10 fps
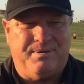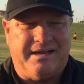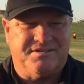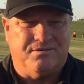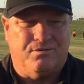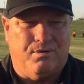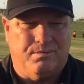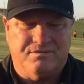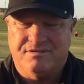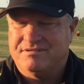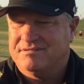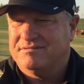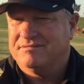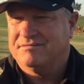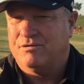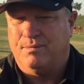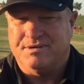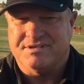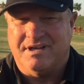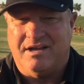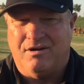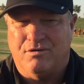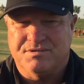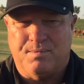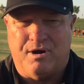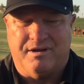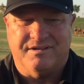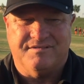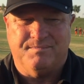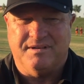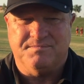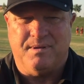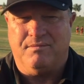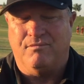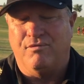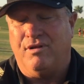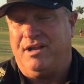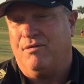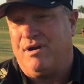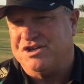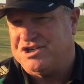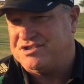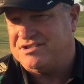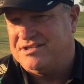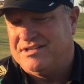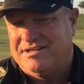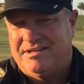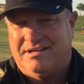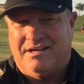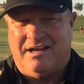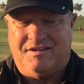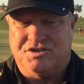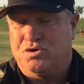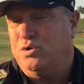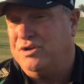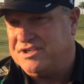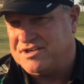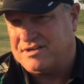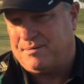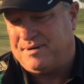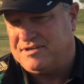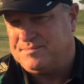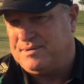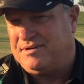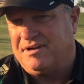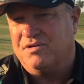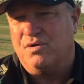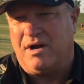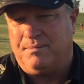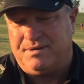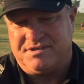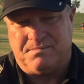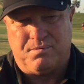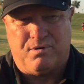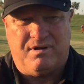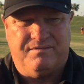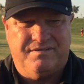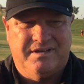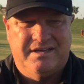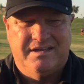Paso Robles Horse Park has been really gracious. The school district up here has been incredibly supportive.